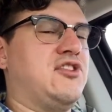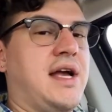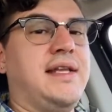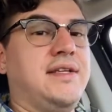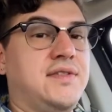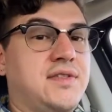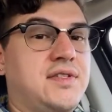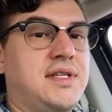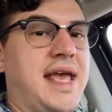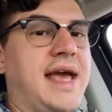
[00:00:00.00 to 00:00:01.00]

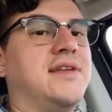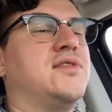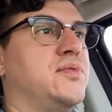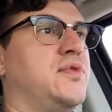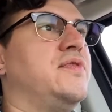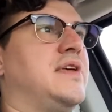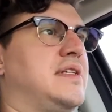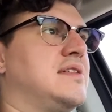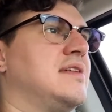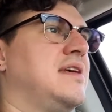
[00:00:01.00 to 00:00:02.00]
Chinese gangster
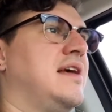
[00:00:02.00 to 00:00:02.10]
movies